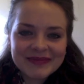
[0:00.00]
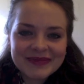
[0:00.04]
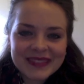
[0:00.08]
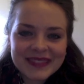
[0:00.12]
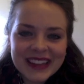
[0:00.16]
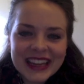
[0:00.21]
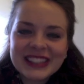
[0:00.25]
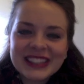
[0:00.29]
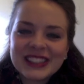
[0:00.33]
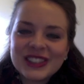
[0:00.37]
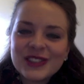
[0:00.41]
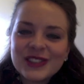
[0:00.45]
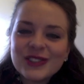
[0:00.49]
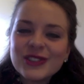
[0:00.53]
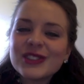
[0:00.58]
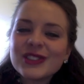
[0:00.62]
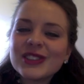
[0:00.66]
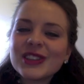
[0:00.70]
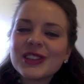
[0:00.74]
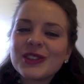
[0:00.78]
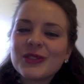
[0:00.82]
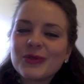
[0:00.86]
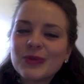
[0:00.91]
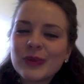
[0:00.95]
It's
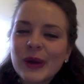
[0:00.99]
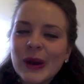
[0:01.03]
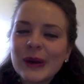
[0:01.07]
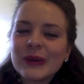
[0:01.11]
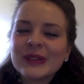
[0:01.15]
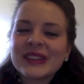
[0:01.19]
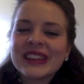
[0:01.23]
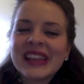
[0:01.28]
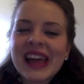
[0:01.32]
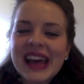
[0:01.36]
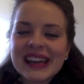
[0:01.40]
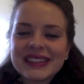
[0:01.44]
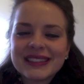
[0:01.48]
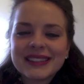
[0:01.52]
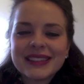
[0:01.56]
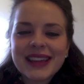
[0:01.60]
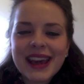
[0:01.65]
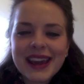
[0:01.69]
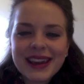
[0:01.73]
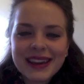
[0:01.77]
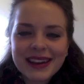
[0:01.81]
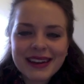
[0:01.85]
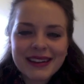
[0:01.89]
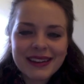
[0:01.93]
usually the road less
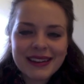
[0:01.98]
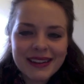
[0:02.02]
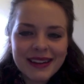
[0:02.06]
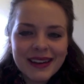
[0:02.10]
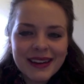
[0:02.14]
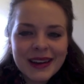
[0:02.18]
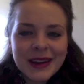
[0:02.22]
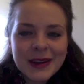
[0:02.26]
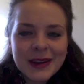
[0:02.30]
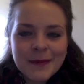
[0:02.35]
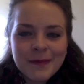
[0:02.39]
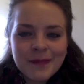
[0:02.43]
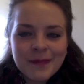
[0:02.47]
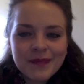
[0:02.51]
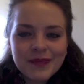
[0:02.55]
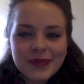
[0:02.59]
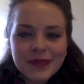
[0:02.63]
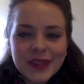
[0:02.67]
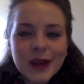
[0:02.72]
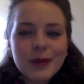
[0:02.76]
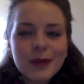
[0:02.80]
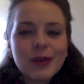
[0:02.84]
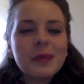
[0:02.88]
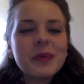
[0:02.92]
taken.
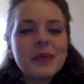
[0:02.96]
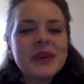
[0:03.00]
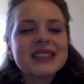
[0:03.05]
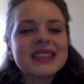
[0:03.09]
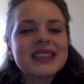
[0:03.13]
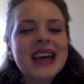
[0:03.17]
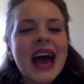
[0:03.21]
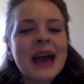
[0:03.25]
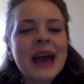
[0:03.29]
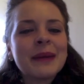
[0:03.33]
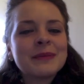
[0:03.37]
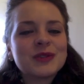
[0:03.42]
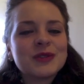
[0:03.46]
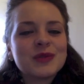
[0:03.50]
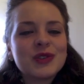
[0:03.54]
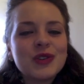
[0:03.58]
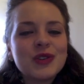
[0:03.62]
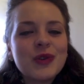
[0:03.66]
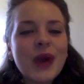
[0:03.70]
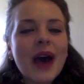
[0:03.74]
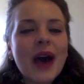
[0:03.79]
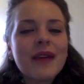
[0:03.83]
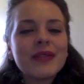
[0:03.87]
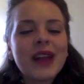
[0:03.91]
There will be times when
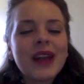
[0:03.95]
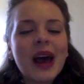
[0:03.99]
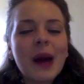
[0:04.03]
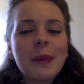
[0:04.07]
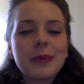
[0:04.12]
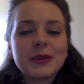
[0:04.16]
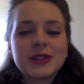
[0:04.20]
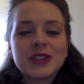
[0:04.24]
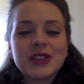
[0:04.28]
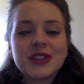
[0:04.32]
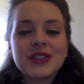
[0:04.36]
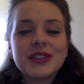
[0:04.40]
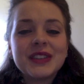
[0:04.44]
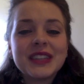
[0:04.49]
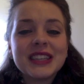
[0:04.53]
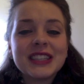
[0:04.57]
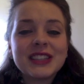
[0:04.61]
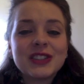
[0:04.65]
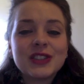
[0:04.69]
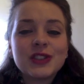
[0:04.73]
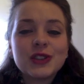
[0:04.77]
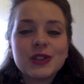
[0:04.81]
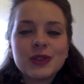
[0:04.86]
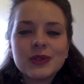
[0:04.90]
you have an
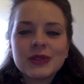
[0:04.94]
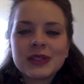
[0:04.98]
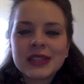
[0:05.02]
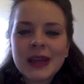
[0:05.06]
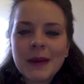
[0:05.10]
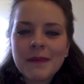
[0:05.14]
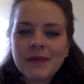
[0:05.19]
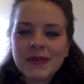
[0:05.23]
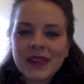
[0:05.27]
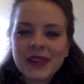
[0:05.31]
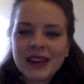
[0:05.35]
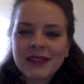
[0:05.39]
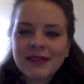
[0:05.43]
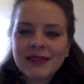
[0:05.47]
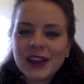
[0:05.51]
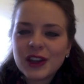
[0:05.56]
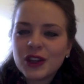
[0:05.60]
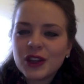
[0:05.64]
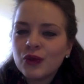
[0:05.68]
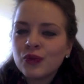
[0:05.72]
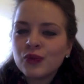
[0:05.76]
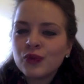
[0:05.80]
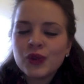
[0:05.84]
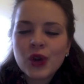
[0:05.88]
opportunity to do something
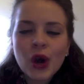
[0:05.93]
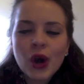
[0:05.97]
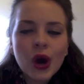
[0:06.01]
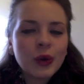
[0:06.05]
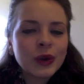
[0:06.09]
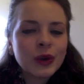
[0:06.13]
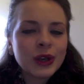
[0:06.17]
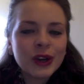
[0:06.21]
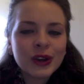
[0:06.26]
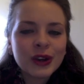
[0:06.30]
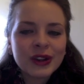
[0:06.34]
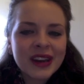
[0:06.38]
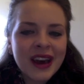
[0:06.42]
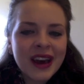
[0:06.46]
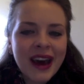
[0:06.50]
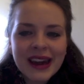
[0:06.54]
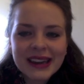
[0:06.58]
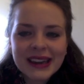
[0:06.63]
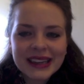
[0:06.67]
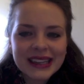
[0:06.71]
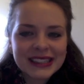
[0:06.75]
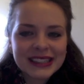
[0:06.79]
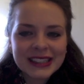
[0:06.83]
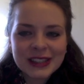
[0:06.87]
that you know in your
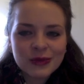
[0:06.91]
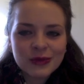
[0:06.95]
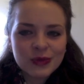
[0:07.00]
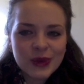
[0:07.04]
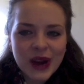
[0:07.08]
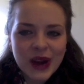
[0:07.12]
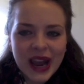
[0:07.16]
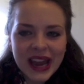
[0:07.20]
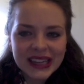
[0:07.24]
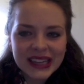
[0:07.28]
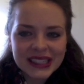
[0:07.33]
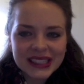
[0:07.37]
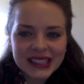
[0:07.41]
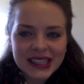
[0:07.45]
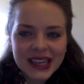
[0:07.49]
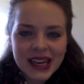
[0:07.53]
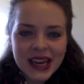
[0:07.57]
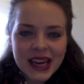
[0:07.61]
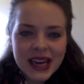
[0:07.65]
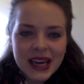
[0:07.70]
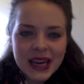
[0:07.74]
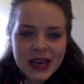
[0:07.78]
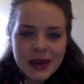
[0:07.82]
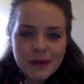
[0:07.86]
gut isn't right.
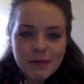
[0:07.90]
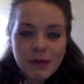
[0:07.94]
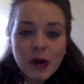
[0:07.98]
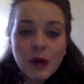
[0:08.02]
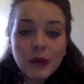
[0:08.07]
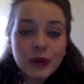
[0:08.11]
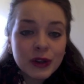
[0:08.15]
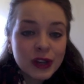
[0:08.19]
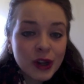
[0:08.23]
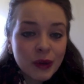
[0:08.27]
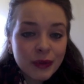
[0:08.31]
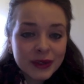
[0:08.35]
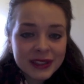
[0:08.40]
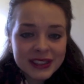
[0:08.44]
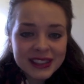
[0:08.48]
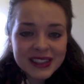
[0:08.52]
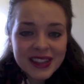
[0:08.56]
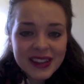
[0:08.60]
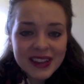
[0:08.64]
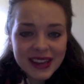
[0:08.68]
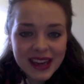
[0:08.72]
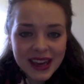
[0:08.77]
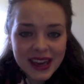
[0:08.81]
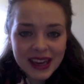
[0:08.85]
But when no one's
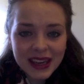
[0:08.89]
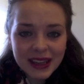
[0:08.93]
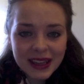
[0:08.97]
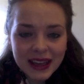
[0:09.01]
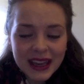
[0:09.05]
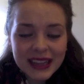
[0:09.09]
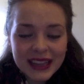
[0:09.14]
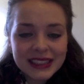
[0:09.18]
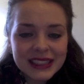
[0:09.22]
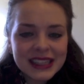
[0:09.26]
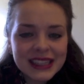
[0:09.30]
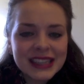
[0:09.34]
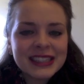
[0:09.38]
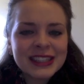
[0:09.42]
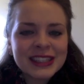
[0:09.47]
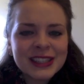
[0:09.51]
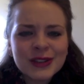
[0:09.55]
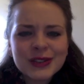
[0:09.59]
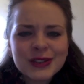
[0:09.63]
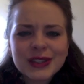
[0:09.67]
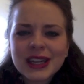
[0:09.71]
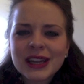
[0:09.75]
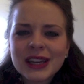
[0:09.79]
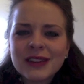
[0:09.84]
looking, it's
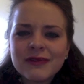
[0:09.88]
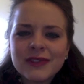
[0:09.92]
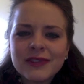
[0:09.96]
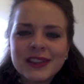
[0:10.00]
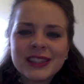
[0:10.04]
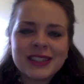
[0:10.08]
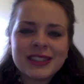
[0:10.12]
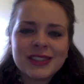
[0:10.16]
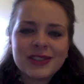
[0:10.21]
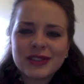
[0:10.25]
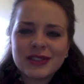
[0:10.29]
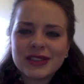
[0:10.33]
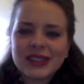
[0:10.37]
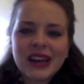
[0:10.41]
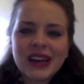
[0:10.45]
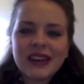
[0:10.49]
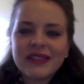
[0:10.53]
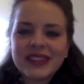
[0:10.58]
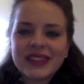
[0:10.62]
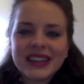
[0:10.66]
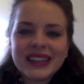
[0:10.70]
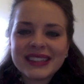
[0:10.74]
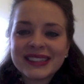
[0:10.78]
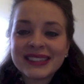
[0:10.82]
easier to convince
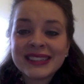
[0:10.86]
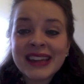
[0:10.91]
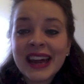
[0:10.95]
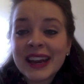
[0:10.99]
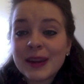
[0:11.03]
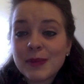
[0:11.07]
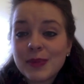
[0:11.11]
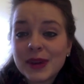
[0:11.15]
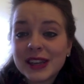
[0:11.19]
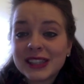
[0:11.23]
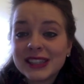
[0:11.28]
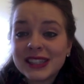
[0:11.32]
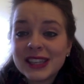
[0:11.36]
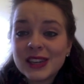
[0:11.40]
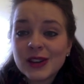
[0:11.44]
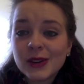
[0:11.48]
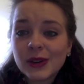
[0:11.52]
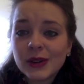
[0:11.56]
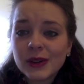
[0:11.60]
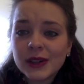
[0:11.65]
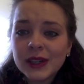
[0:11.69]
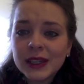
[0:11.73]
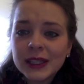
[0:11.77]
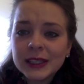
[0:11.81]
yourself that it's not a big
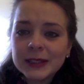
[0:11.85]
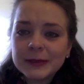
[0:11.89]
deal.